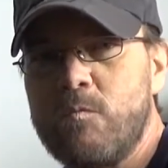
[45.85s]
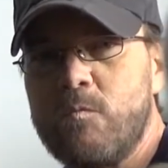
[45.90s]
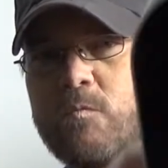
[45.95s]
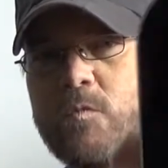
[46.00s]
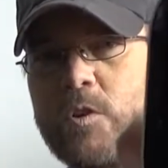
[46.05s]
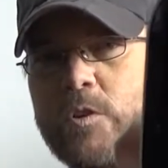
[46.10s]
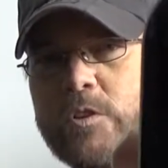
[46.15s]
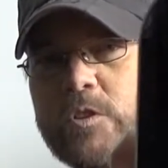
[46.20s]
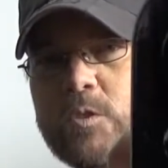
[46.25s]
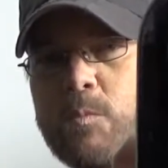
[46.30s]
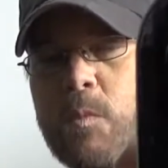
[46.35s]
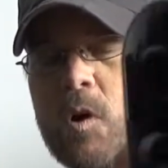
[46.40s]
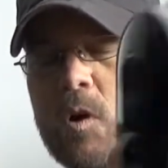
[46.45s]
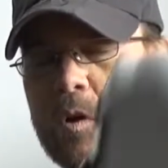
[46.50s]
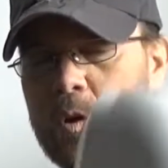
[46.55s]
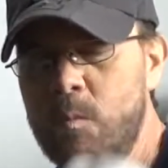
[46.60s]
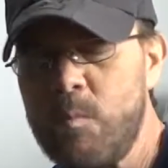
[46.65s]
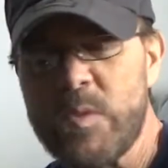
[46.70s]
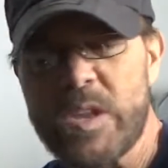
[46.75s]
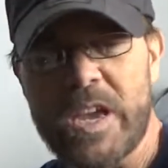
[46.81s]
very
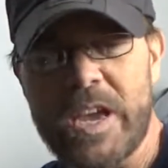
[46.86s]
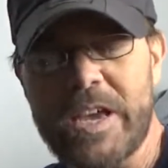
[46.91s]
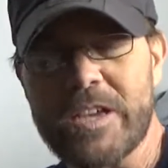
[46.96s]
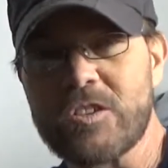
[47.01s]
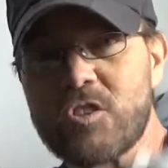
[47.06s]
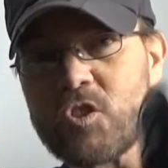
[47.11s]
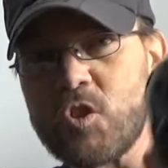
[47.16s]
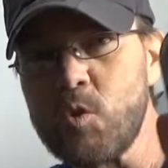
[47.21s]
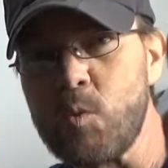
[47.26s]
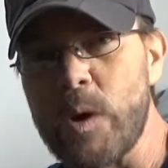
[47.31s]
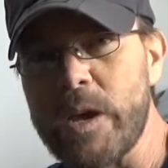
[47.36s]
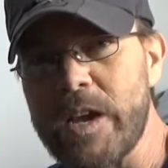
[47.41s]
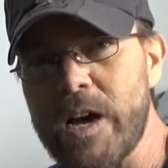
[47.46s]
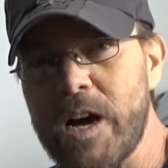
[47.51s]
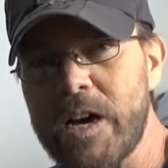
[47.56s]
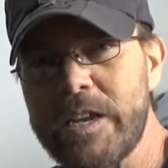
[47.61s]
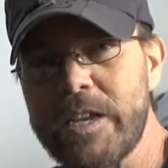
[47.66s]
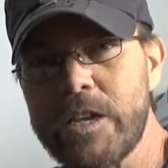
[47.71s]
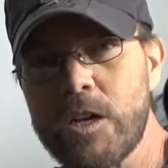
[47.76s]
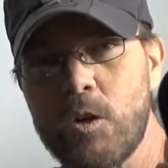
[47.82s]
small, has two-way
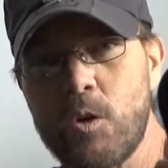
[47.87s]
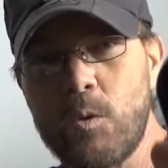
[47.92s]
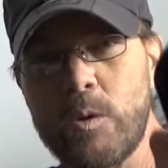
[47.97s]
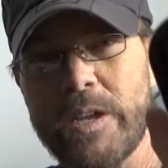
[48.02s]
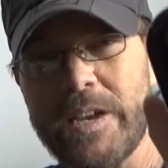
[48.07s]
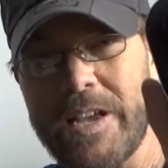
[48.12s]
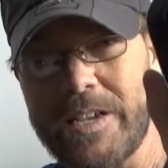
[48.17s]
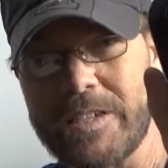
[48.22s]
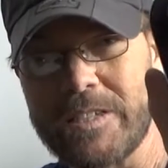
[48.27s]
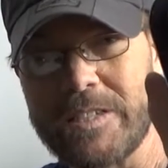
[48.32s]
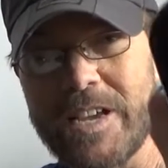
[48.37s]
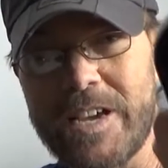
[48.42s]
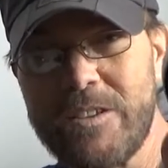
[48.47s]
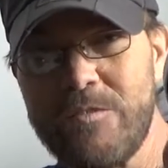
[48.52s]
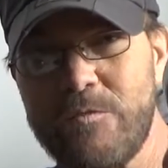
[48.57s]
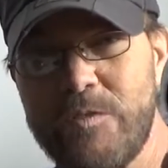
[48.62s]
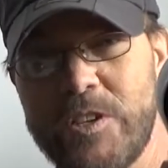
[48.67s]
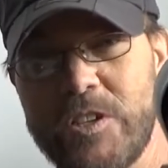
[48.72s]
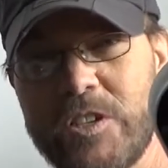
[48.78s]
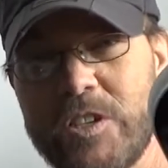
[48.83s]
audio, it has night
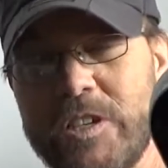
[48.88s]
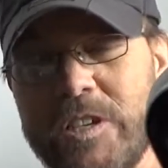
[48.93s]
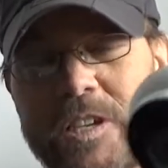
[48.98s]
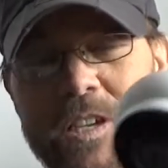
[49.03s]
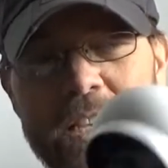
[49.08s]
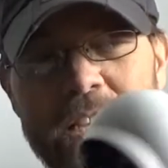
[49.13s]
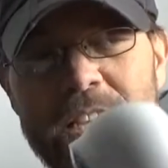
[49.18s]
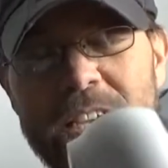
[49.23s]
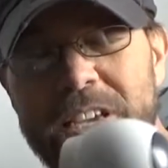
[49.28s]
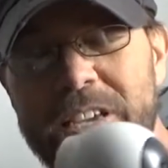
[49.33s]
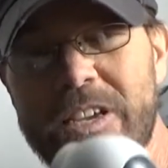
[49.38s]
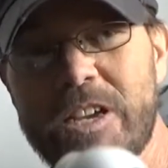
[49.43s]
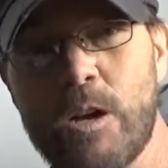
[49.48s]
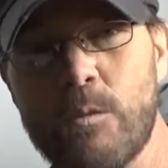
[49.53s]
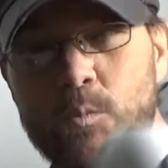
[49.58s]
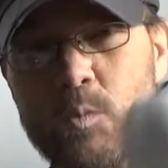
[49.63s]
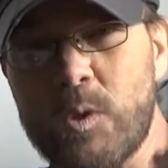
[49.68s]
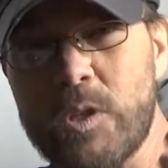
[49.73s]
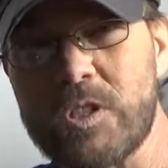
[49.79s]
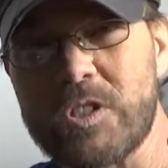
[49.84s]
vision, it
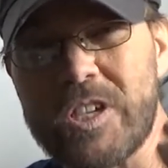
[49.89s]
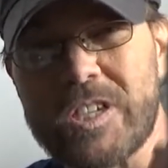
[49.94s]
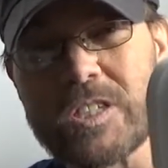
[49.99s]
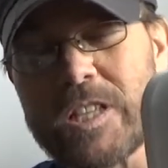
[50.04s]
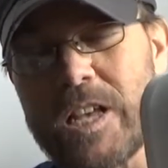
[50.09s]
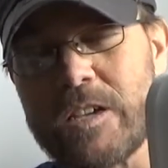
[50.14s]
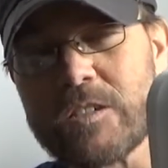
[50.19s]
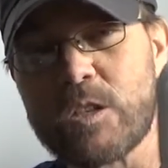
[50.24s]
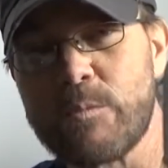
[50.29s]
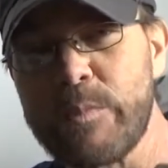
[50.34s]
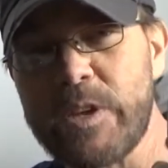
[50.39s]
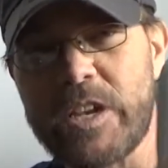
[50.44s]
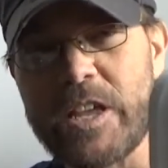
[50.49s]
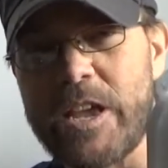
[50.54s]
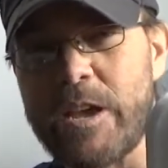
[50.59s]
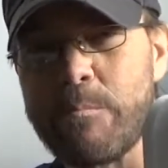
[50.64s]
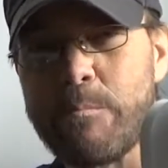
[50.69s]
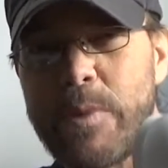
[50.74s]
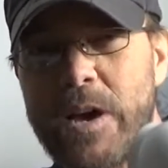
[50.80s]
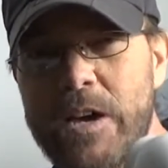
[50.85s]
comes with a 6,000
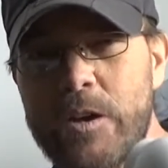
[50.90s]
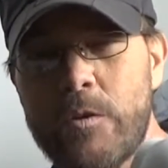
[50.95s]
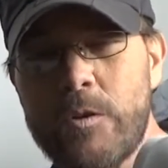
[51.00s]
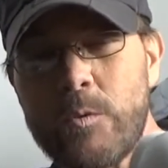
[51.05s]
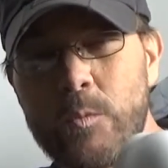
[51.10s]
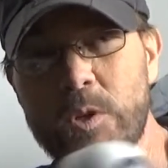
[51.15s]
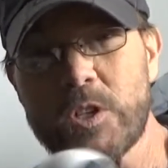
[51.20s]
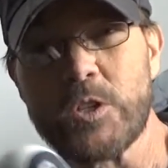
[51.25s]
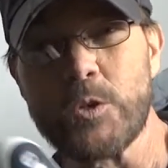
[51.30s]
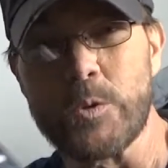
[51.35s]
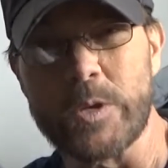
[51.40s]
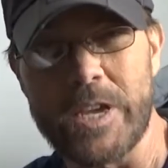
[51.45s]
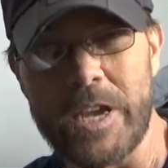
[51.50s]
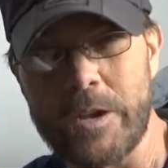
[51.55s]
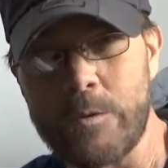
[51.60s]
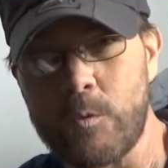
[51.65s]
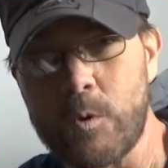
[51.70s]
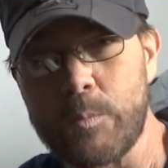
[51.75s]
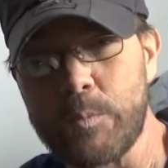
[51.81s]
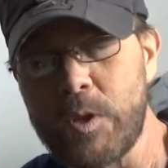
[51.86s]
milliamp battery which you
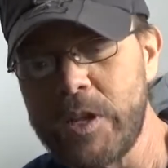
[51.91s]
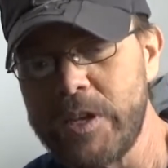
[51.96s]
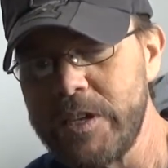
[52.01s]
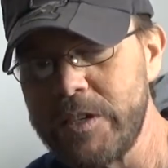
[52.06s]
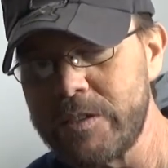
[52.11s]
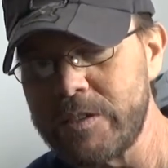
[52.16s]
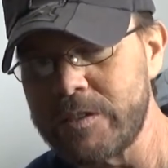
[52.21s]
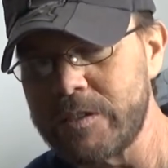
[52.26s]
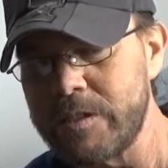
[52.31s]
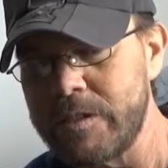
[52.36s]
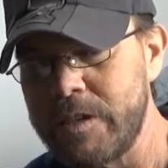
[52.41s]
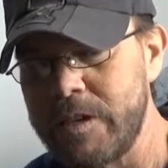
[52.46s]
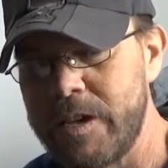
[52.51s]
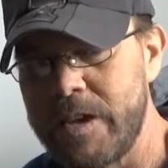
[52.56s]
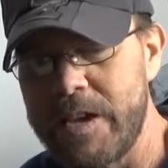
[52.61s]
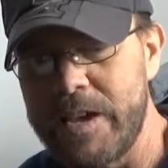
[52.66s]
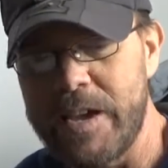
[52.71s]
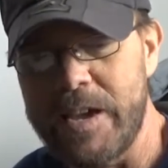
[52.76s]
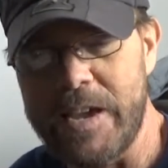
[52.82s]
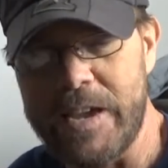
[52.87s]
can replace,
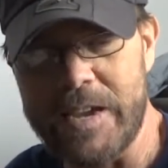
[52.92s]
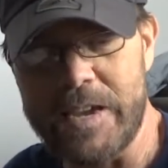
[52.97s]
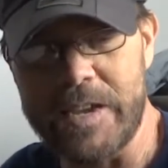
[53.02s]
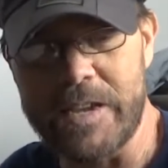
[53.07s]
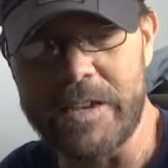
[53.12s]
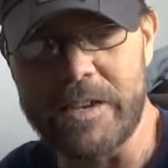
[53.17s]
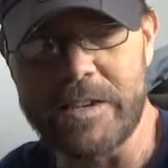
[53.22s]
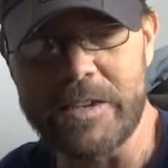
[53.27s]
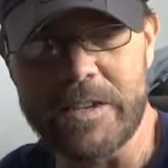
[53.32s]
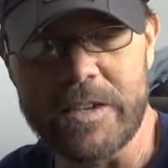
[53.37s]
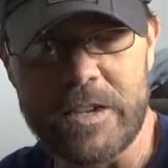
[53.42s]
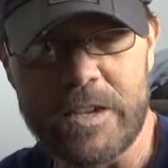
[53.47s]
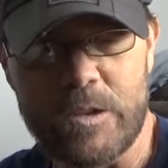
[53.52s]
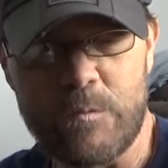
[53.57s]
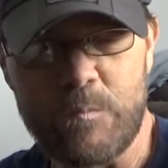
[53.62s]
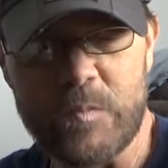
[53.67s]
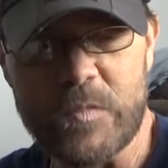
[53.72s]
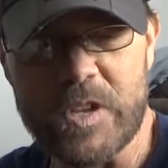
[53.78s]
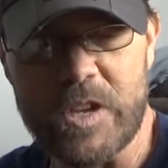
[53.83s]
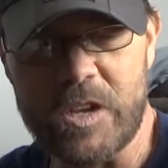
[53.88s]
and
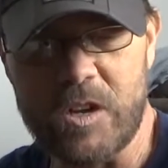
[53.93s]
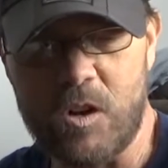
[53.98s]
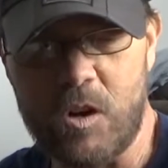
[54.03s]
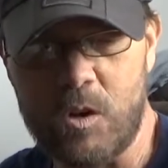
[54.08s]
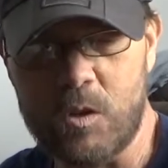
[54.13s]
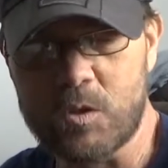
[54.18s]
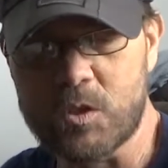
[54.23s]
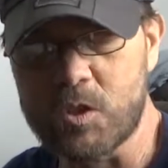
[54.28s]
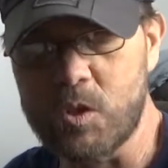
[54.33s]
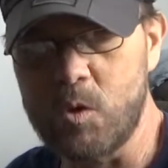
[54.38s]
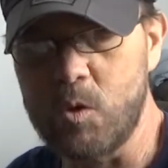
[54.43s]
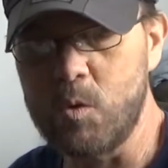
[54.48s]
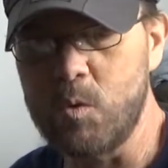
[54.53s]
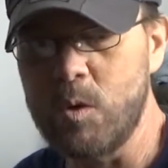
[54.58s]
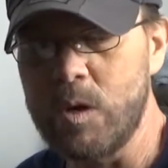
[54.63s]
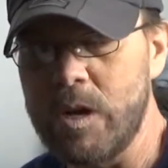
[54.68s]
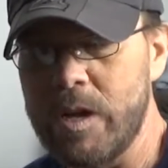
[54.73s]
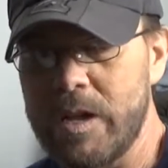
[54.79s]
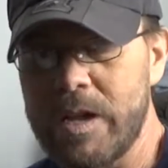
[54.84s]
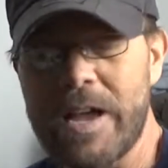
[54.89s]
it also
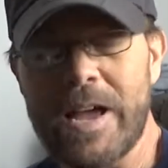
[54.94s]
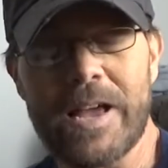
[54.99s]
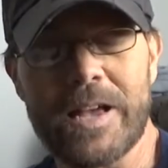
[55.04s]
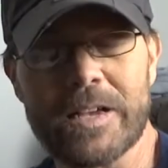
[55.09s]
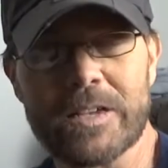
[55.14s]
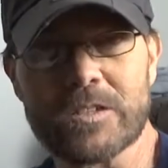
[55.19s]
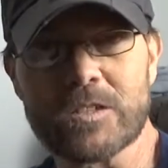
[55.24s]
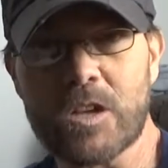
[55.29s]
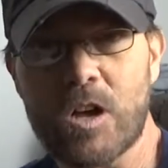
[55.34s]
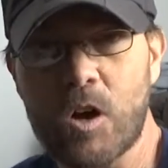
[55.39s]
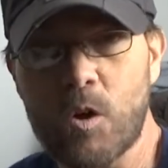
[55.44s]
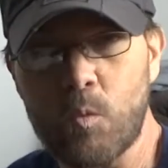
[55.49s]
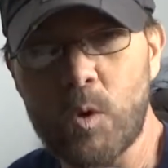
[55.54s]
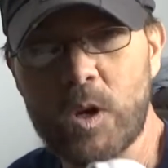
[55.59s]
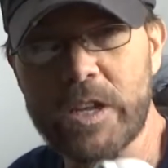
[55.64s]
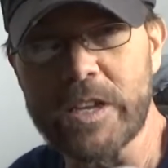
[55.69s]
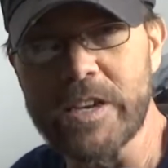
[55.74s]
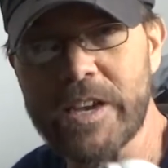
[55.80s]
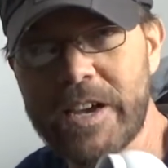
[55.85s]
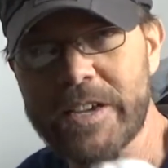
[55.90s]
has a
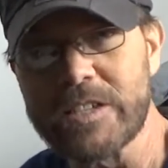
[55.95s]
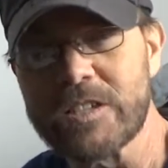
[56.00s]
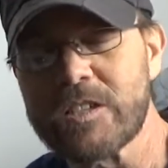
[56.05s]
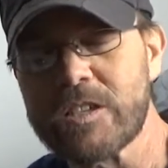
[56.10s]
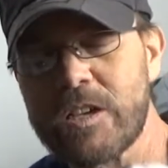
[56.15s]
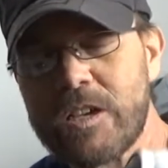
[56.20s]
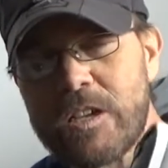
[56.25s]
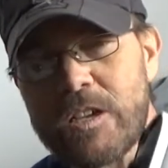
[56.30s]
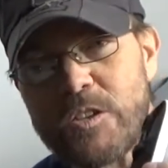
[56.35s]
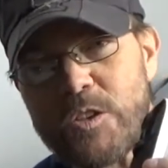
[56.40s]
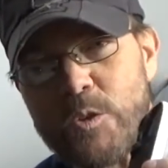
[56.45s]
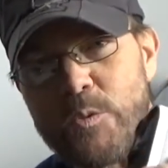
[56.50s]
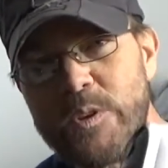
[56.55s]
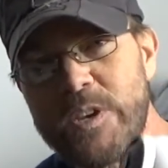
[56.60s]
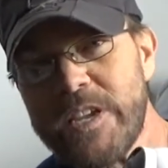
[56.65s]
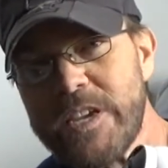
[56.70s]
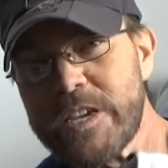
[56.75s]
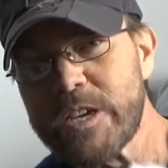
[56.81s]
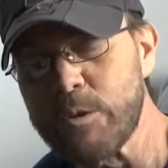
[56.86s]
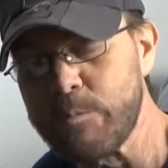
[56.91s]
really nice,
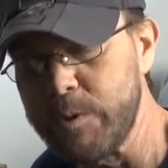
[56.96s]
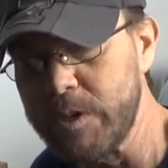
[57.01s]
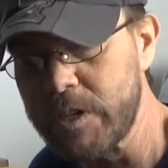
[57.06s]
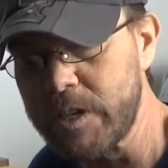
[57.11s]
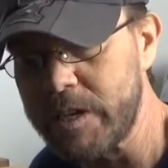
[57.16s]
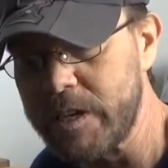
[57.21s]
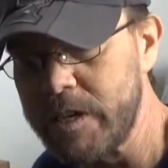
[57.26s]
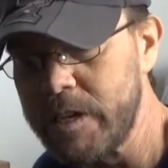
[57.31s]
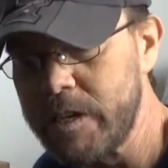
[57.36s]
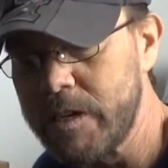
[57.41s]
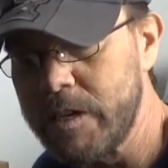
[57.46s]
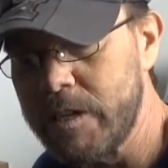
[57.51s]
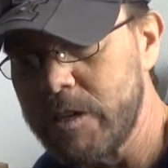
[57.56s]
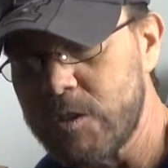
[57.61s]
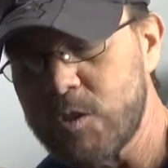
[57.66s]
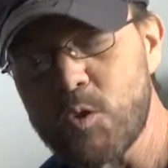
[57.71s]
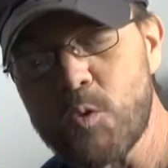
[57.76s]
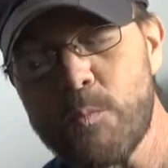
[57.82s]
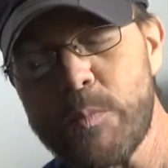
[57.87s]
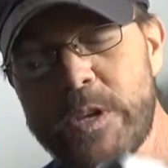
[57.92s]
unique ability
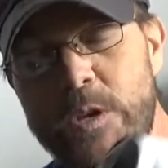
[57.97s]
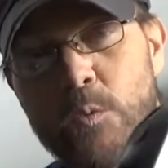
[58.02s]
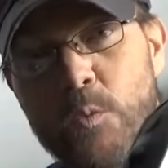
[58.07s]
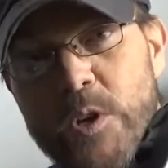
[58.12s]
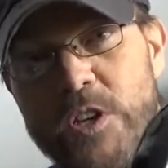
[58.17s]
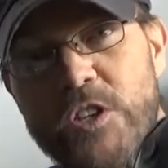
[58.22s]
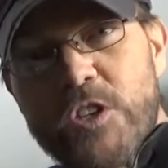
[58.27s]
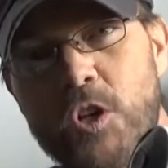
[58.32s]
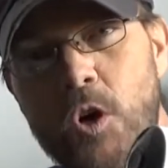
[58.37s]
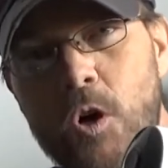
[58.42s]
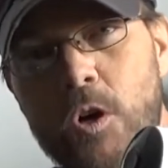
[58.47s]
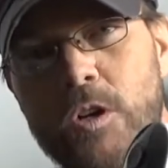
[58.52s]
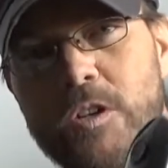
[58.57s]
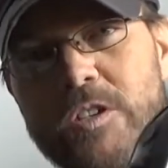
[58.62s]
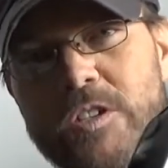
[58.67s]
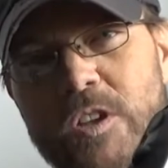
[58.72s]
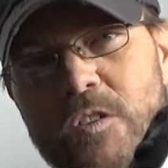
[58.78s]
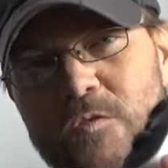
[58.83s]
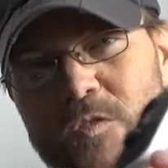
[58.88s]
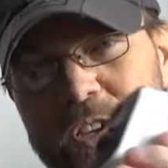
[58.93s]
to be
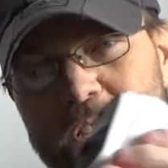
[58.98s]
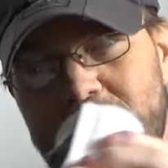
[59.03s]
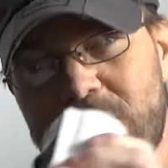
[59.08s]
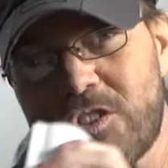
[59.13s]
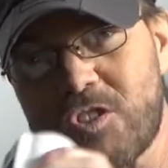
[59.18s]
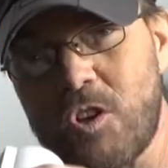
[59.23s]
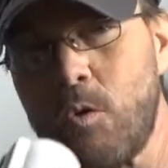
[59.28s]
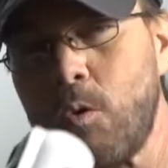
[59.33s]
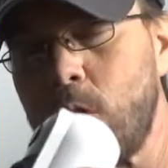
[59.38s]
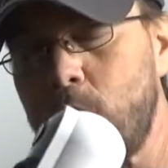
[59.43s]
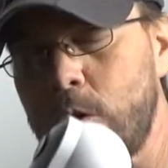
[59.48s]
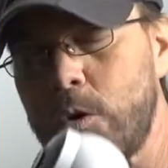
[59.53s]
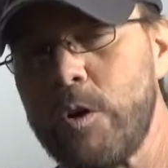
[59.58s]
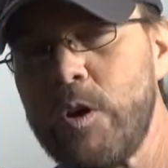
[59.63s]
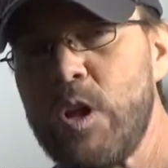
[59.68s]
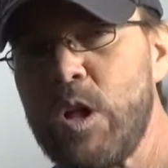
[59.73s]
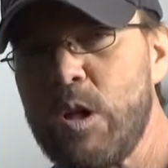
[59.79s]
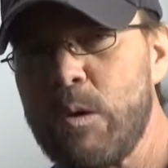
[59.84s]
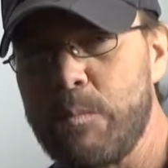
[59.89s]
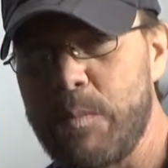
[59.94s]
recharged via solar
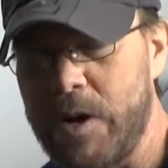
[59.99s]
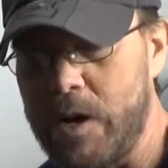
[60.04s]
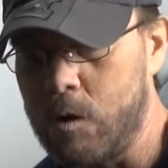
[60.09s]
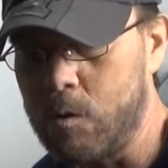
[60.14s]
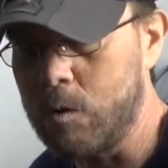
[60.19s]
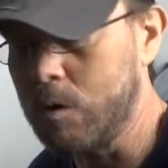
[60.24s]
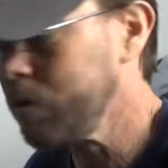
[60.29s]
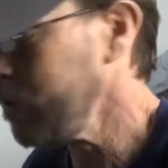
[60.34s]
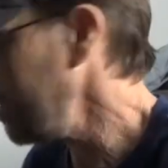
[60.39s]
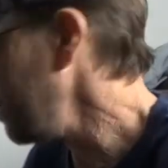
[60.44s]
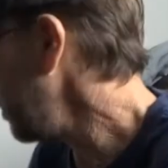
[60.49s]
power